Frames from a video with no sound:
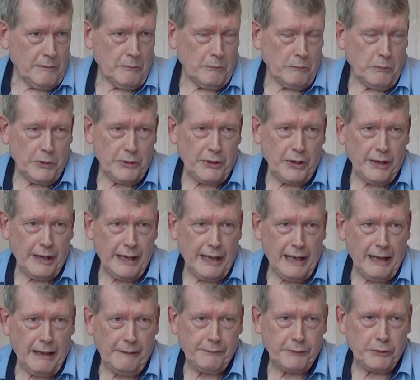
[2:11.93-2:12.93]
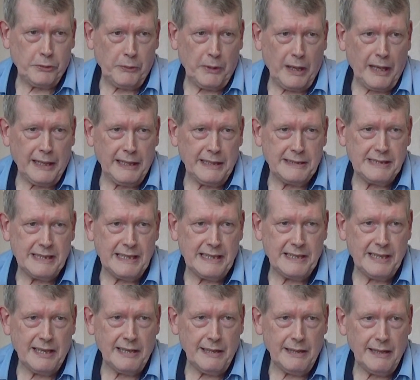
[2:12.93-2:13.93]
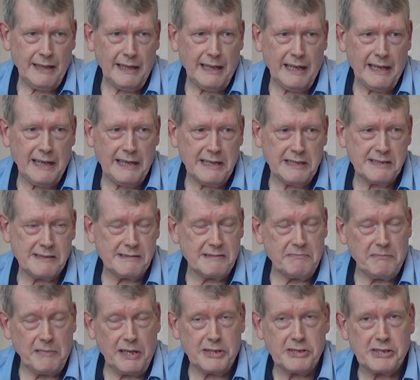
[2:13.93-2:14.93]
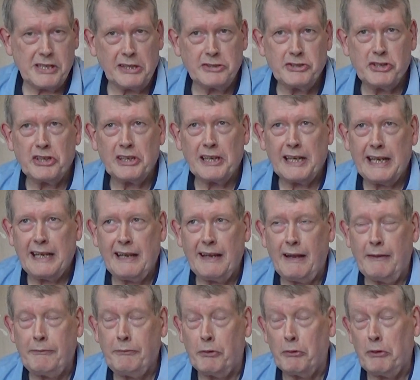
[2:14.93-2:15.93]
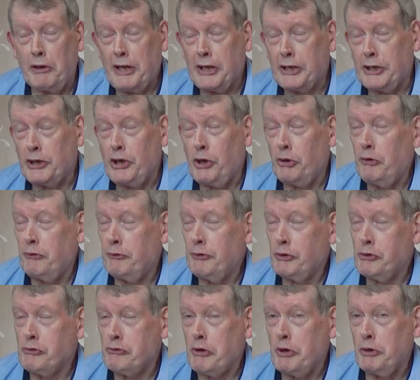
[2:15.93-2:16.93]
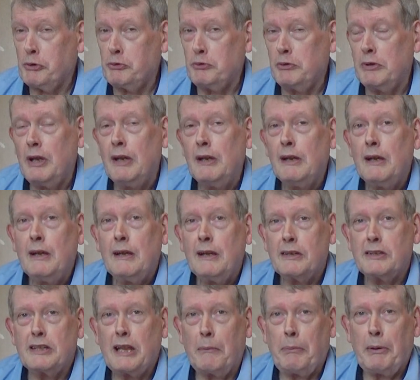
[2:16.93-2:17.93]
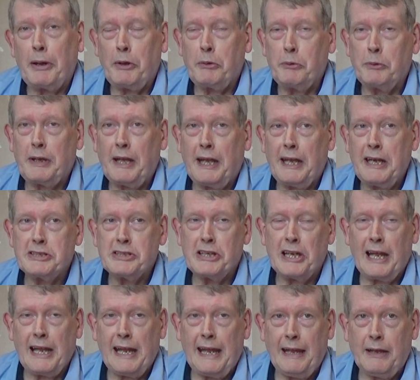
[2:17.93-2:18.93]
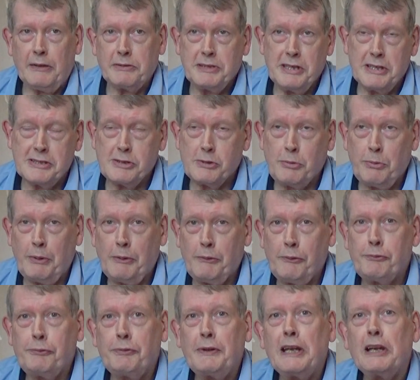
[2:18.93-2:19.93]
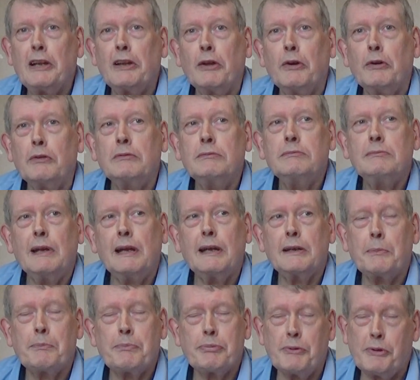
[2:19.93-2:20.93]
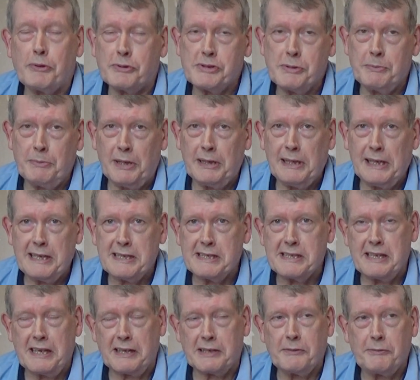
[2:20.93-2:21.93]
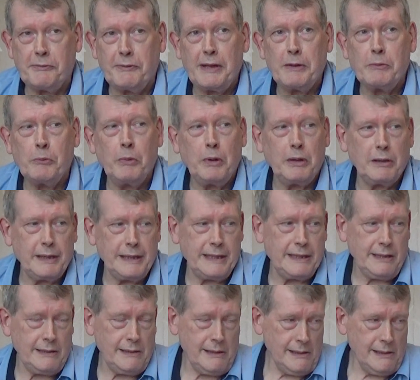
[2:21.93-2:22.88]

What I have created is essentially, if you like, an overgrown double O-gauge layout. It's 12 feet long and approximately 6 feet wide.